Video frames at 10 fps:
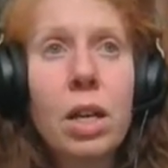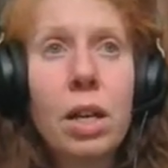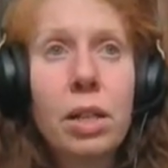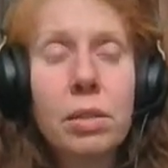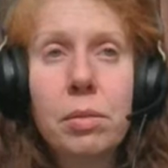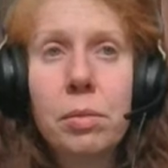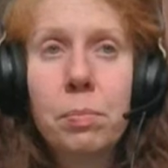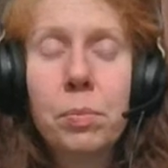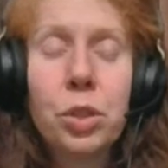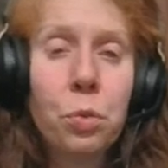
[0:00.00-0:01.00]
Uh,
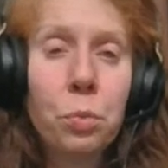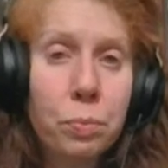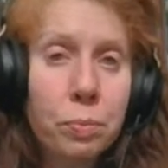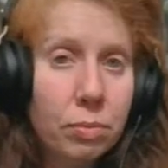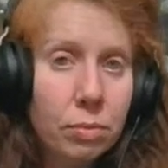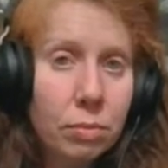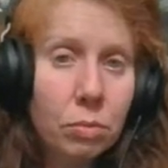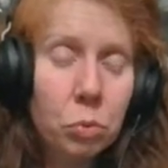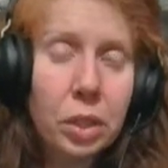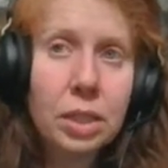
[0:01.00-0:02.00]
so
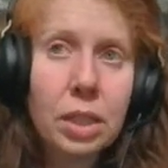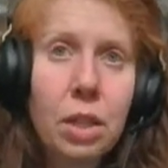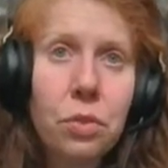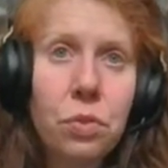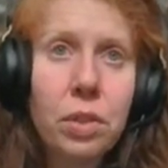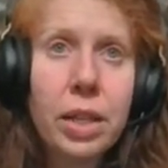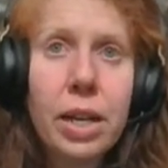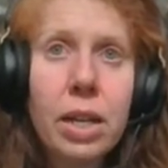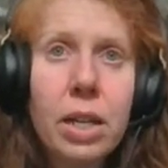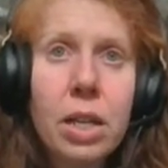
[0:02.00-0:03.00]
praise God for
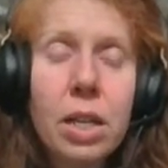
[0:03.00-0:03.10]
that.